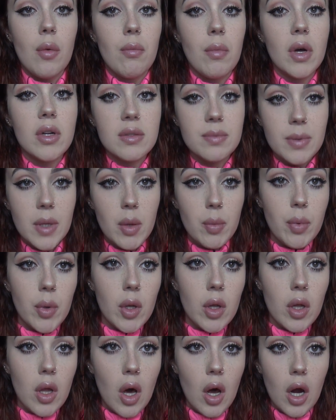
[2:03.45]
Most
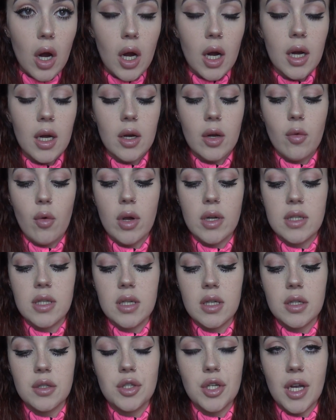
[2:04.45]
people are going
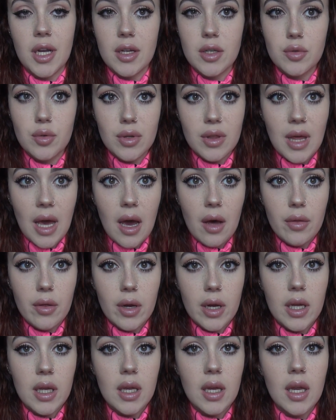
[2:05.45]
to change with how
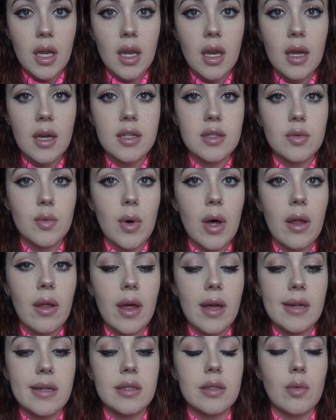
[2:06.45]
they're eating as
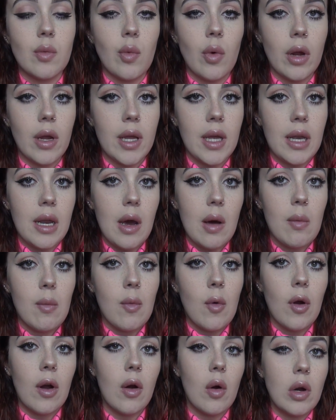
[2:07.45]
well as working out
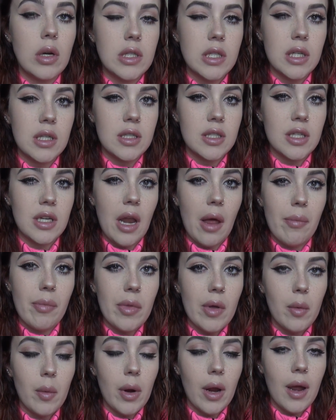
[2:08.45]
more or changing
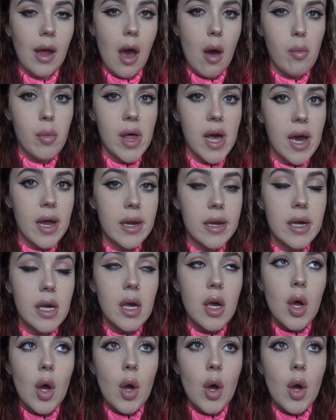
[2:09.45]
up their workout plan.